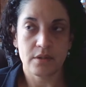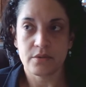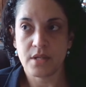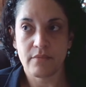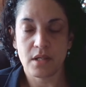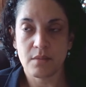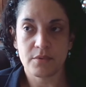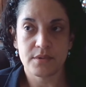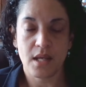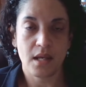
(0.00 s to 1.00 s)
or
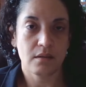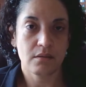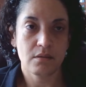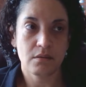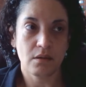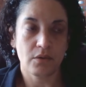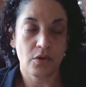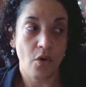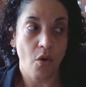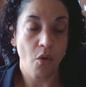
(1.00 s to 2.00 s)
70%. You know,
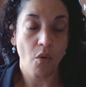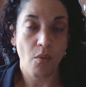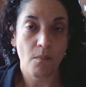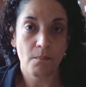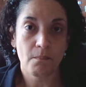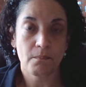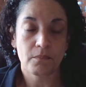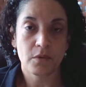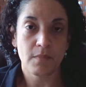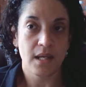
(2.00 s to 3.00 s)
your home,
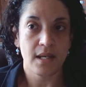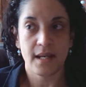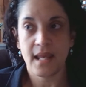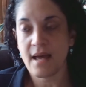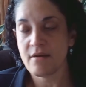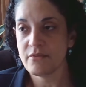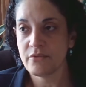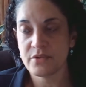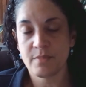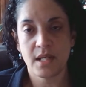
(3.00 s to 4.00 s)
you may not
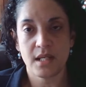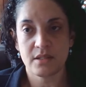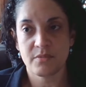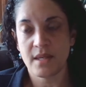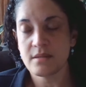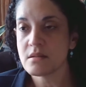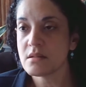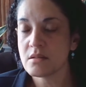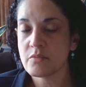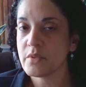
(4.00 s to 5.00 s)
have as many
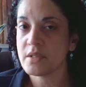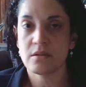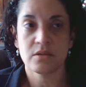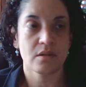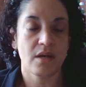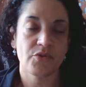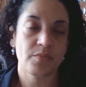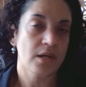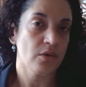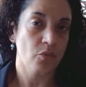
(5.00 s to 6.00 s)
expenses, but you still have to
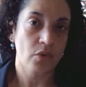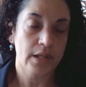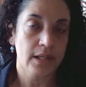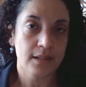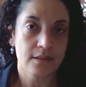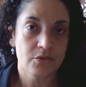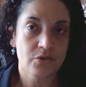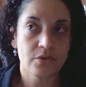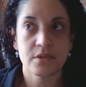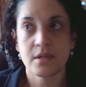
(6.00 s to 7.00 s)
pay your
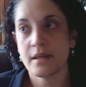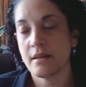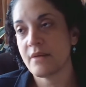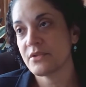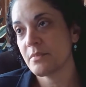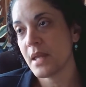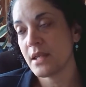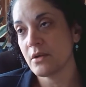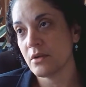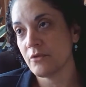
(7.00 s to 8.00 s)
mortgage. You still have to pay
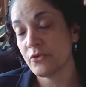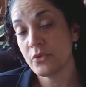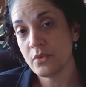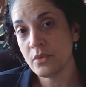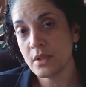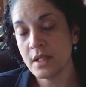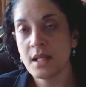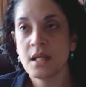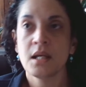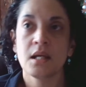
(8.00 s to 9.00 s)
your food.
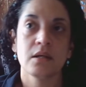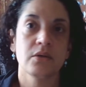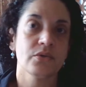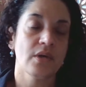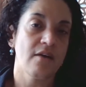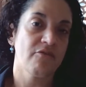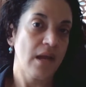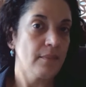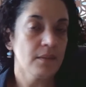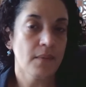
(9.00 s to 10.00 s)
You still have
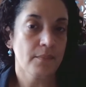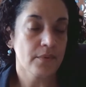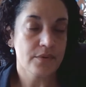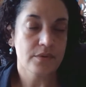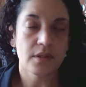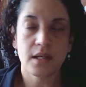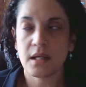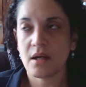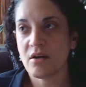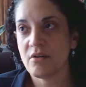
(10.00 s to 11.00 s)
family members to take
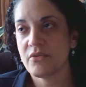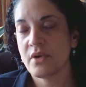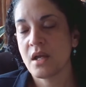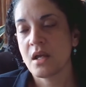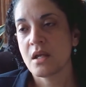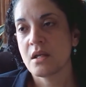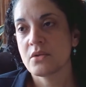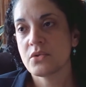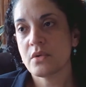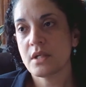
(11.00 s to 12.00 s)
care of.
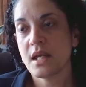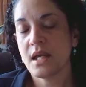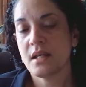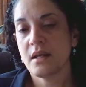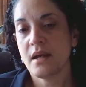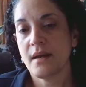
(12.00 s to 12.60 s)
So again,